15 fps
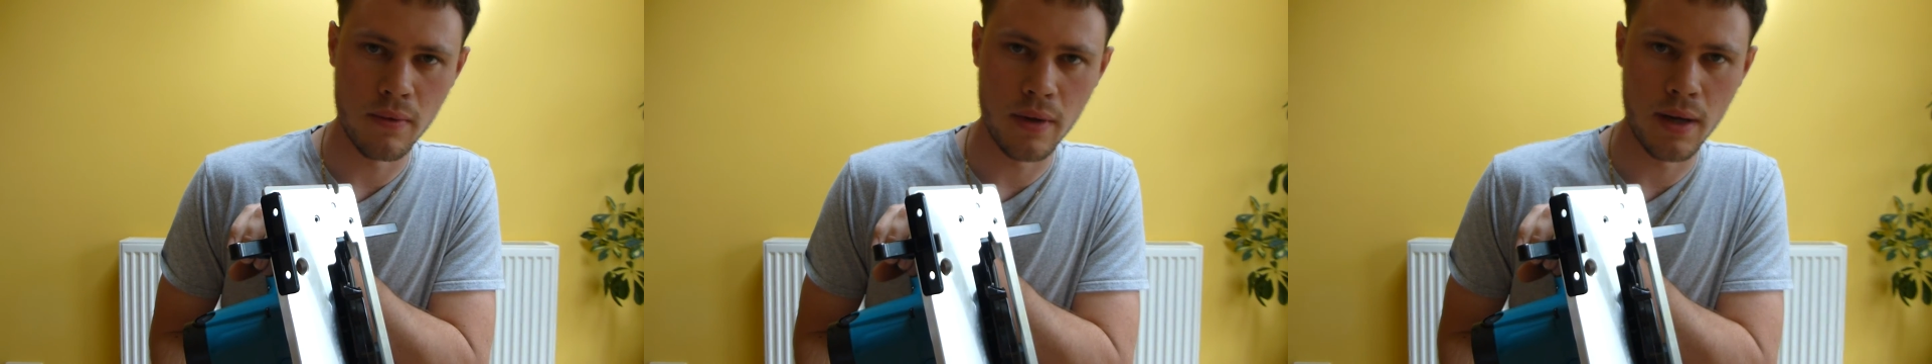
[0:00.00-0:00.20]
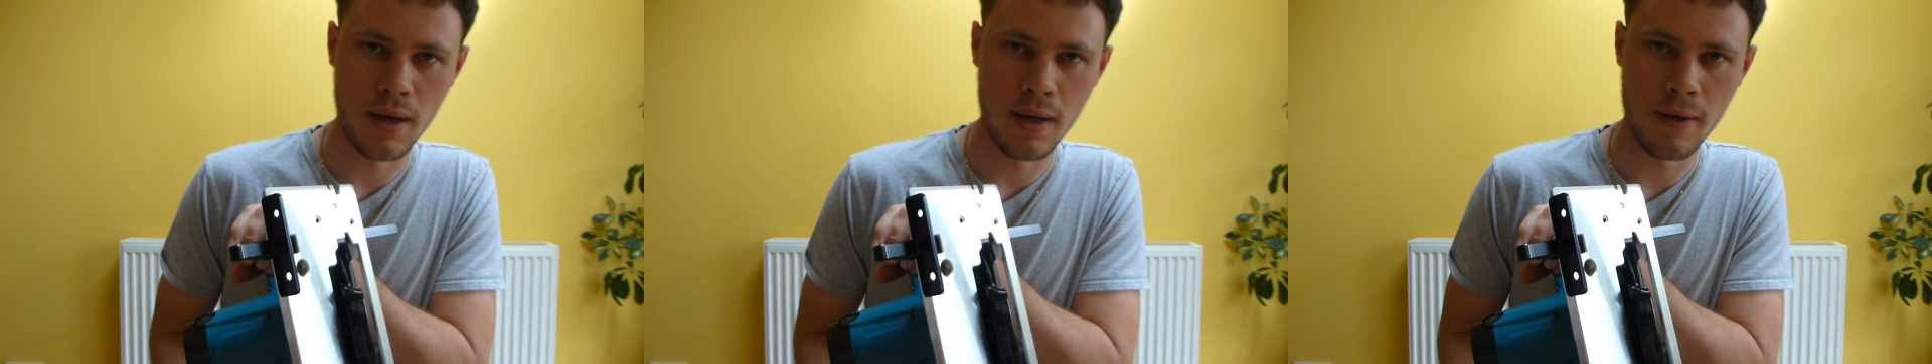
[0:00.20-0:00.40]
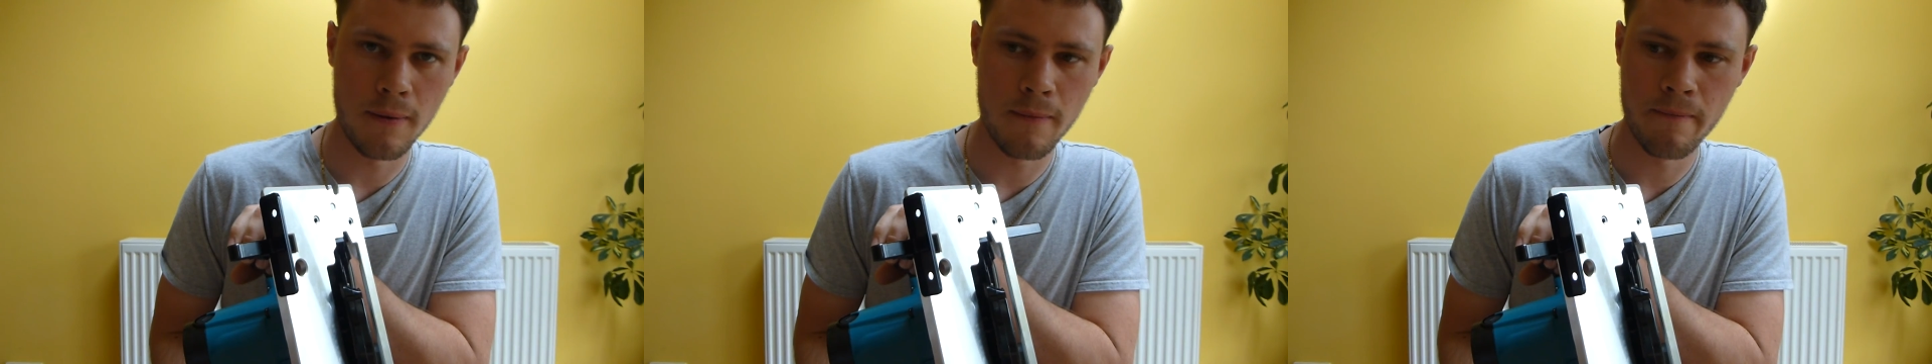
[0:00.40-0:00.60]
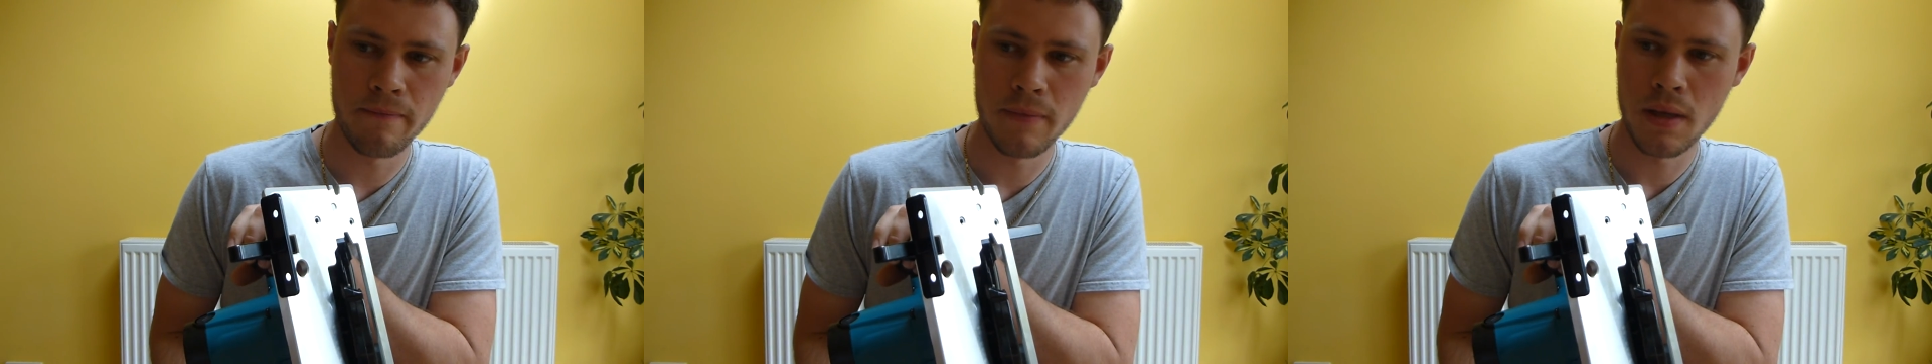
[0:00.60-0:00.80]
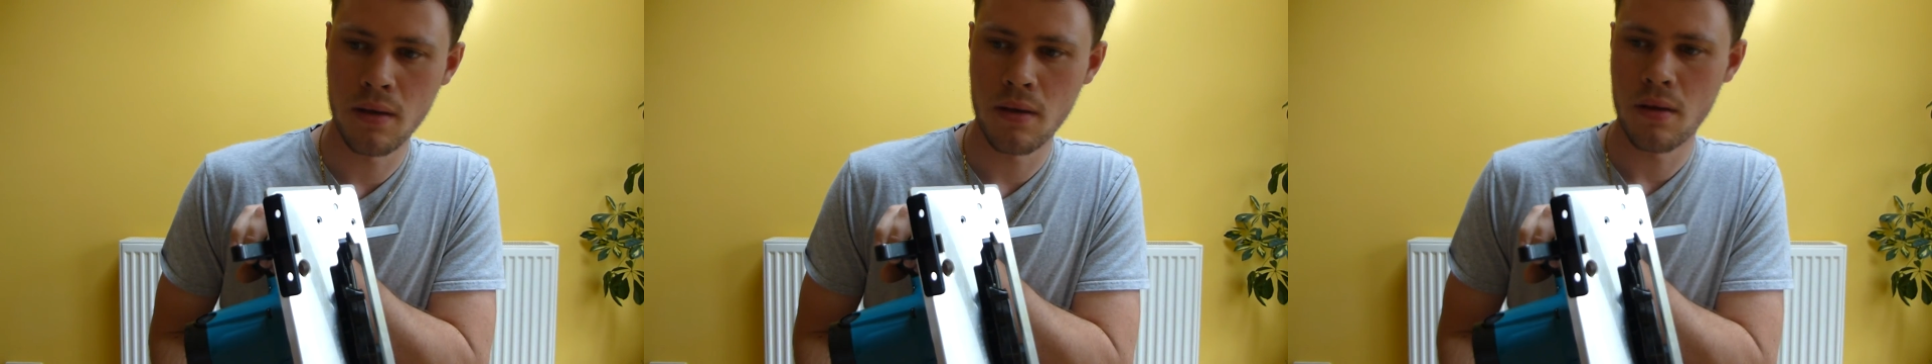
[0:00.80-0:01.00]
really.
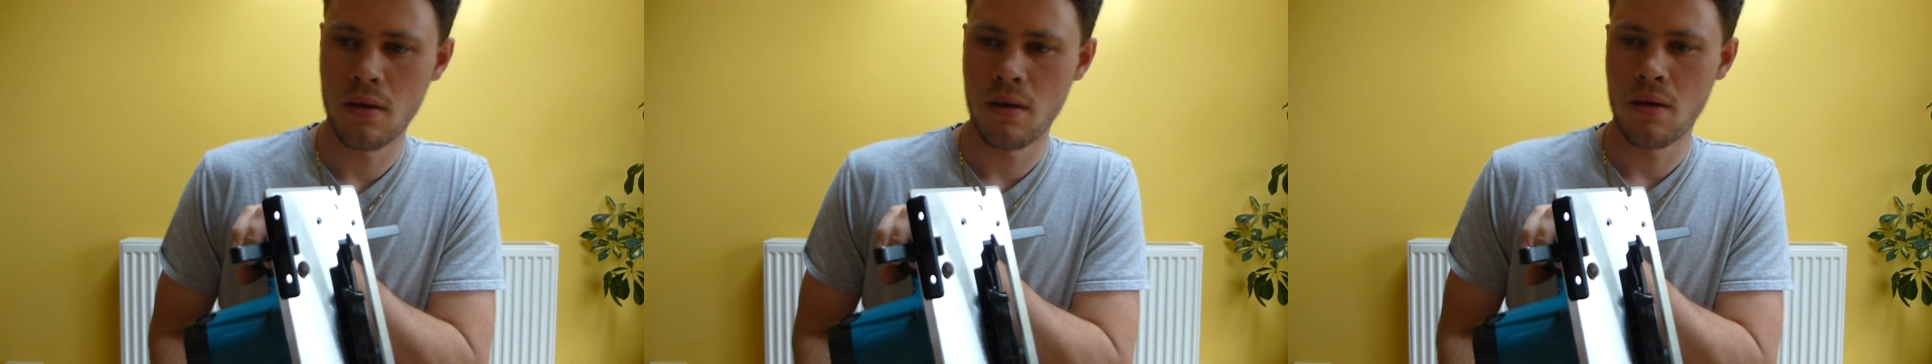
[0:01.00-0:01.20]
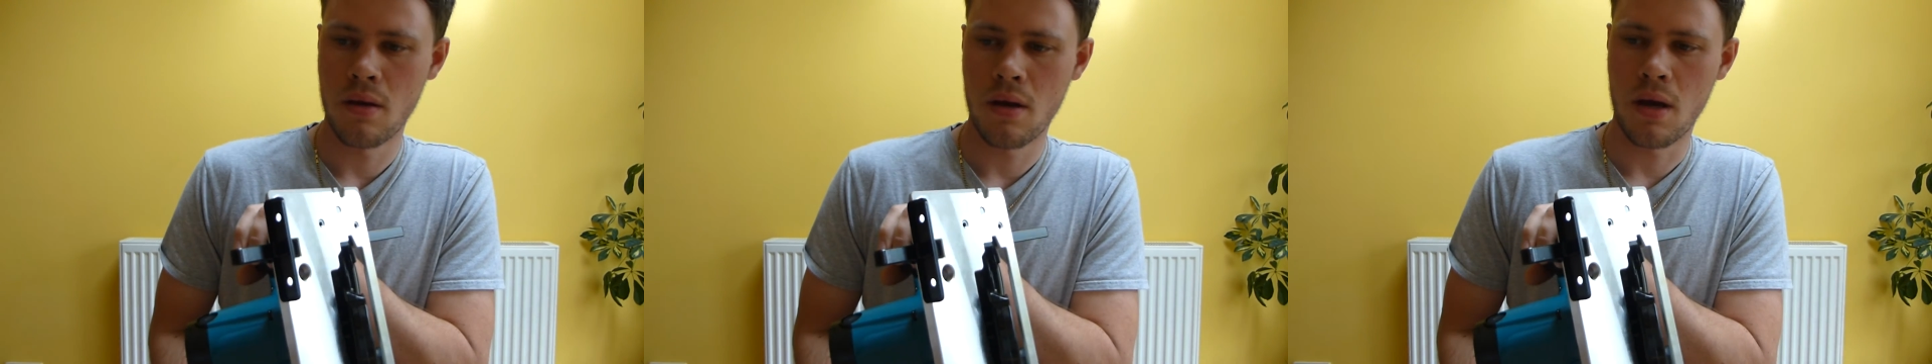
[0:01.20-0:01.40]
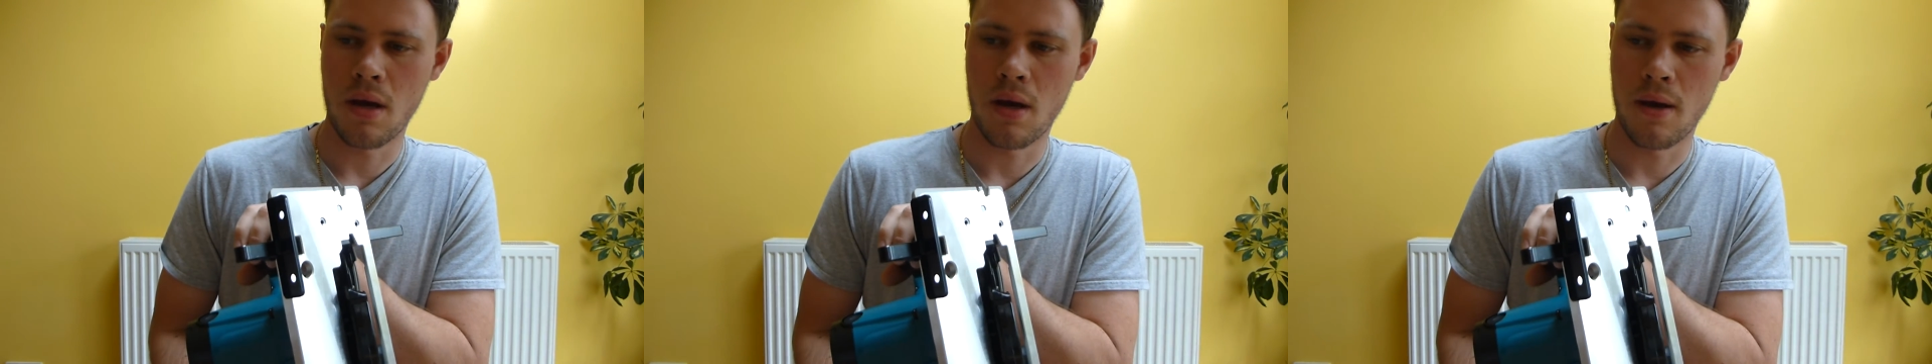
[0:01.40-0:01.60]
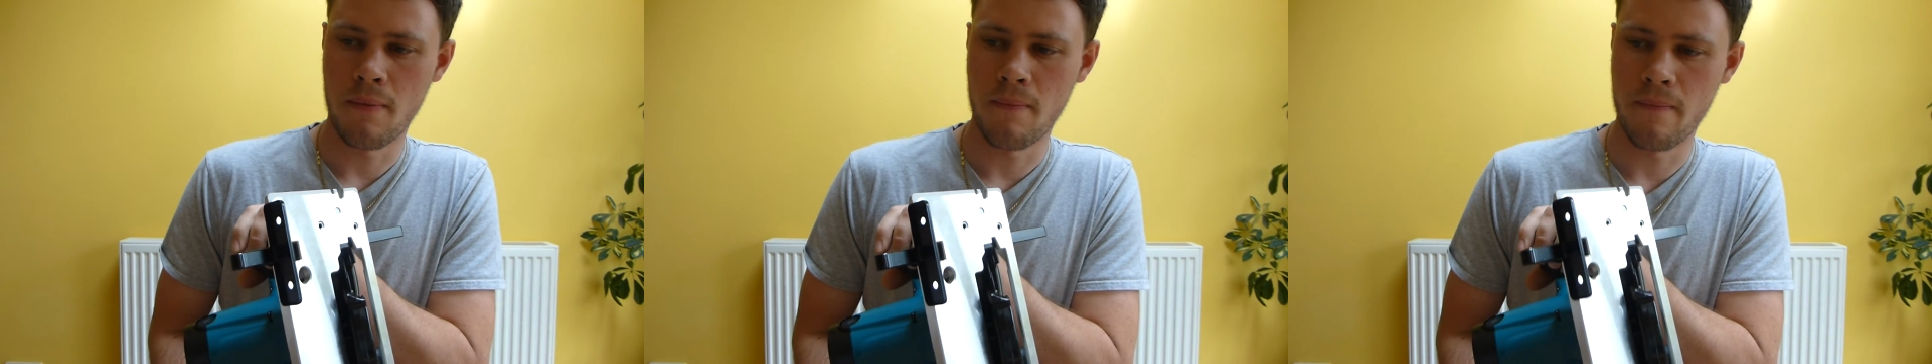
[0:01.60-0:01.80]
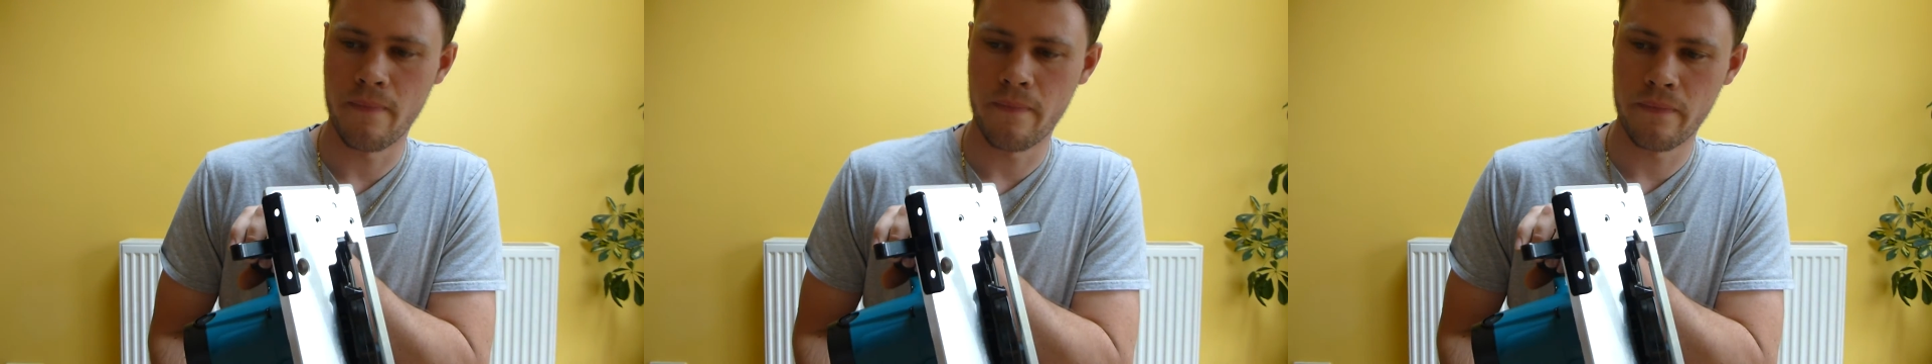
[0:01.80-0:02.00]

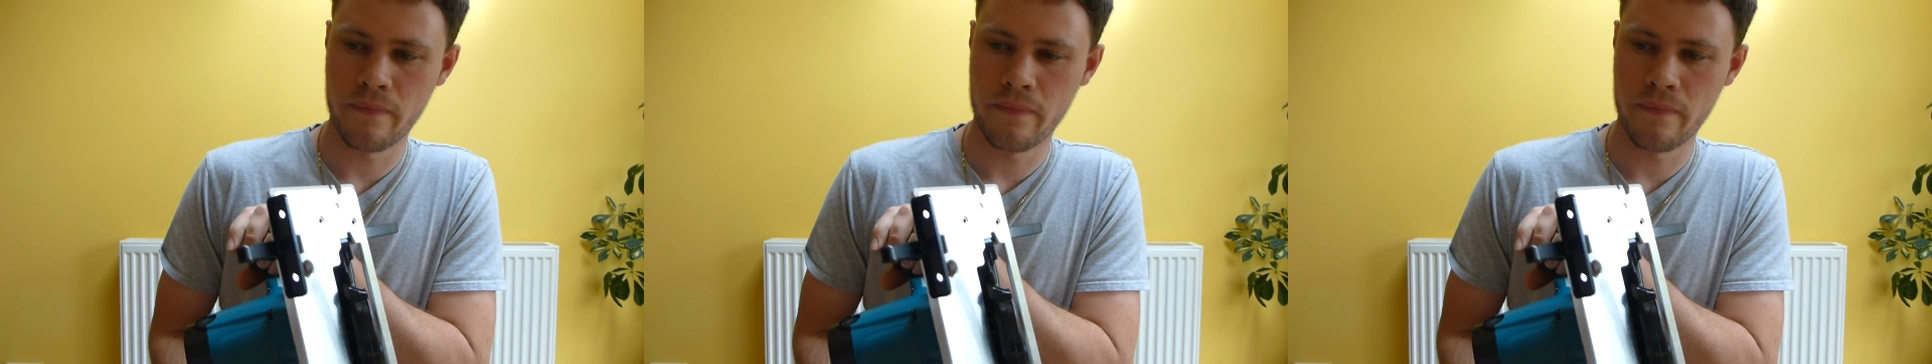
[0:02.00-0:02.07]
I